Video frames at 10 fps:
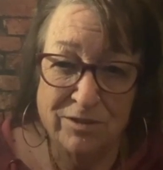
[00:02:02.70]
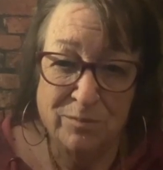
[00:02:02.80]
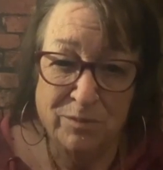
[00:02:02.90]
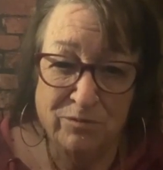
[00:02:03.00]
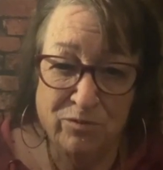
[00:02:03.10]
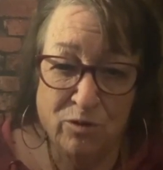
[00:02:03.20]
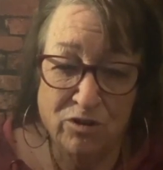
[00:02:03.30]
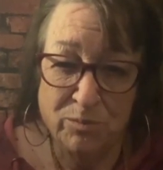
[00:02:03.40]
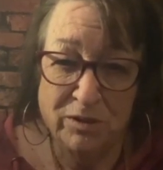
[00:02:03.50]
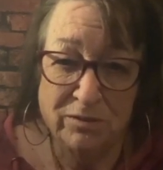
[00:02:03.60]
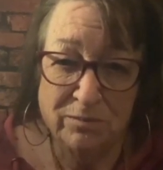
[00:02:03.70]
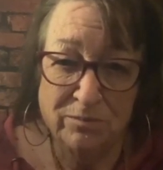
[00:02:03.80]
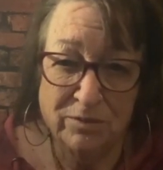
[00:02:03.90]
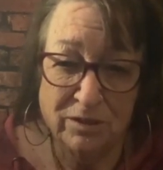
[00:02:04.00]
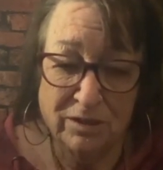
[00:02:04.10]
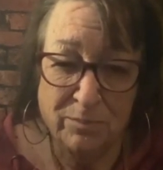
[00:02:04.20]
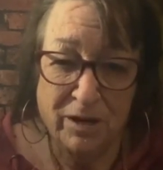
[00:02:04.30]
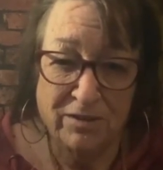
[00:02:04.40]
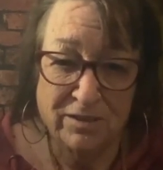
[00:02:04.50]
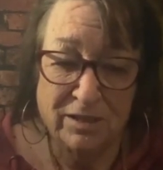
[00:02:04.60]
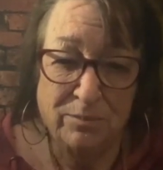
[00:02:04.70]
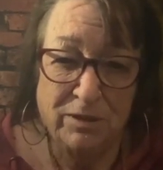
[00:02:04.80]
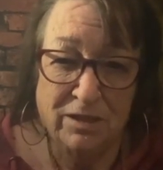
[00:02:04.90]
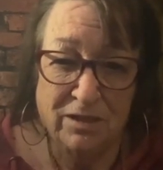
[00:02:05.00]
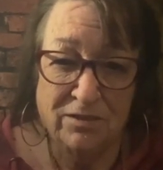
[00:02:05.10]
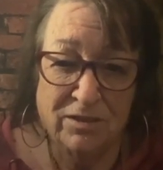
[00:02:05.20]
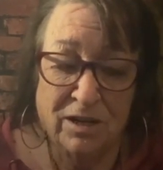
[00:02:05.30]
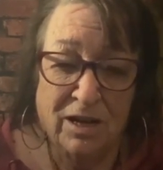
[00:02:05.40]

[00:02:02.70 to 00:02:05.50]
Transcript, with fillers: some enforcement capacity because